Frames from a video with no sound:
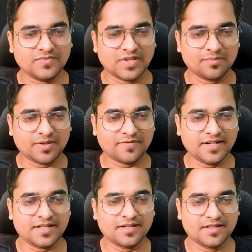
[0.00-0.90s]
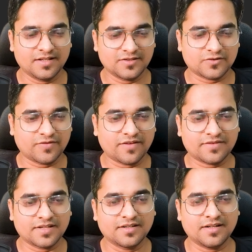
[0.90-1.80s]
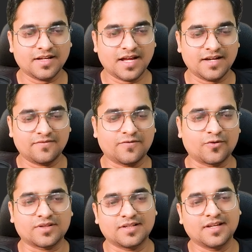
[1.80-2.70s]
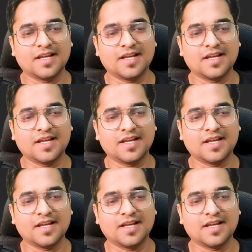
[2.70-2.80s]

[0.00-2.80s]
Perfect. So we have third and fourth.